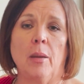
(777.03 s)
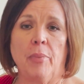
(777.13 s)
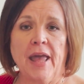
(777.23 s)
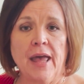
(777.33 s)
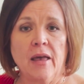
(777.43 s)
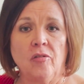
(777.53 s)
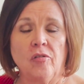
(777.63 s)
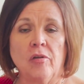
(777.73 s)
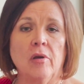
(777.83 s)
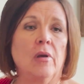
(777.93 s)
a pet,
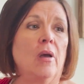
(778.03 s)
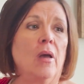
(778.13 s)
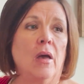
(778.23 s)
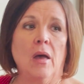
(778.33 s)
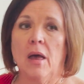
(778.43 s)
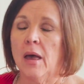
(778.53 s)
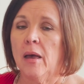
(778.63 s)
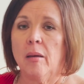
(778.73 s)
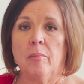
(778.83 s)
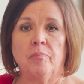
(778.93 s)

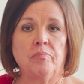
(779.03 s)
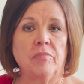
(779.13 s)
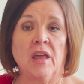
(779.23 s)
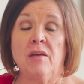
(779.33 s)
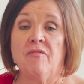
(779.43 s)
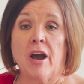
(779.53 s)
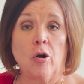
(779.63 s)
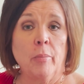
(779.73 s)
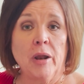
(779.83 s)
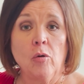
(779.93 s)
um, an
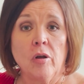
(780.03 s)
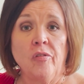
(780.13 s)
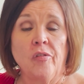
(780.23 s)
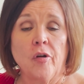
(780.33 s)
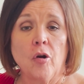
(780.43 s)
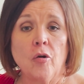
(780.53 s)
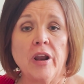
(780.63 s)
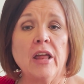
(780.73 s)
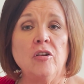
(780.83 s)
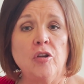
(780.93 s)
environmental
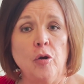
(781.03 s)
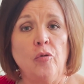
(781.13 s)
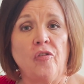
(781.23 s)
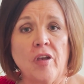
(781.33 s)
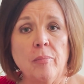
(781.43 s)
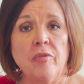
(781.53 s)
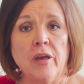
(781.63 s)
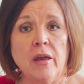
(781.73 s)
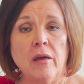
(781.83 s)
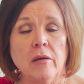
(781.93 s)
concern and do
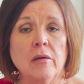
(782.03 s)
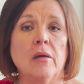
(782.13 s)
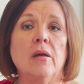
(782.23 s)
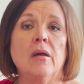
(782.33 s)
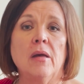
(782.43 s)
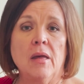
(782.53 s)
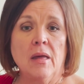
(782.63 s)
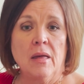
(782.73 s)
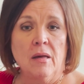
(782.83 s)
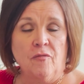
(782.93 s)
something
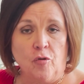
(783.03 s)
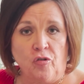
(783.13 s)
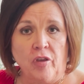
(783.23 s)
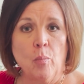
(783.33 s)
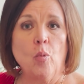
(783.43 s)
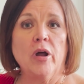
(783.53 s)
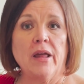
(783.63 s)
for someone